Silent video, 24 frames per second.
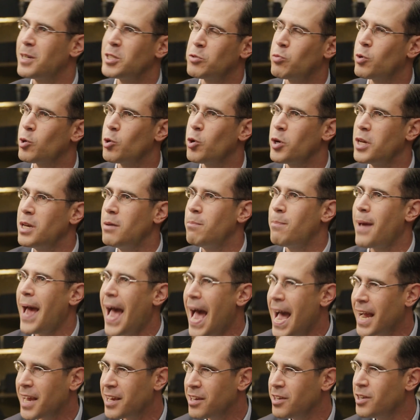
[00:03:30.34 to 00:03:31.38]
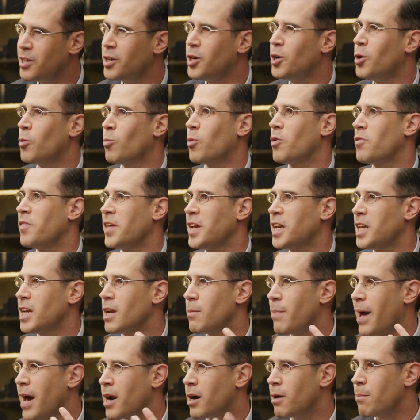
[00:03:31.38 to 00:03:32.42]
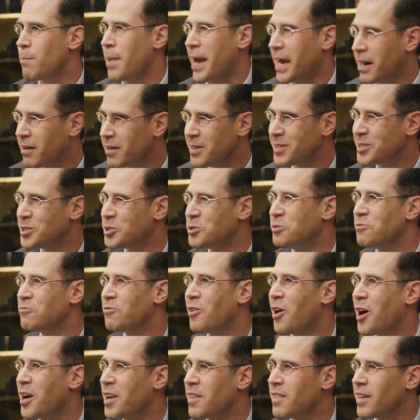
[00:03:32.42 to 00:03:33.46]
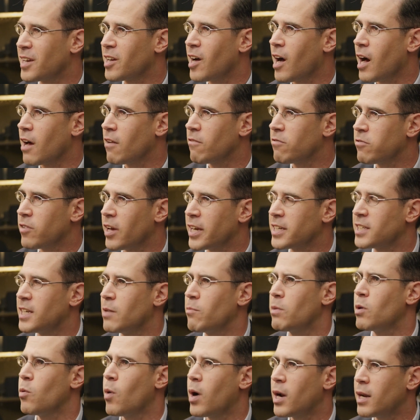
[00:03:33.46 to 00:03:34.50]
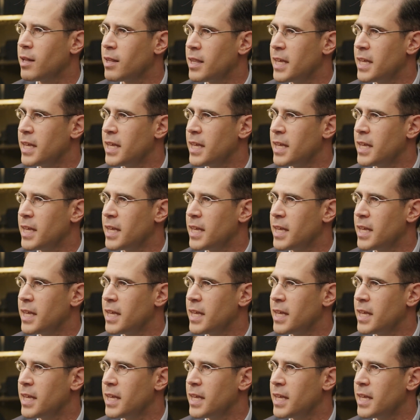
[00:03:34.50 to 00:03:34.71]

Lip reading: because we're looking back. We're thinking about our parents who fought in the conflict, and we want to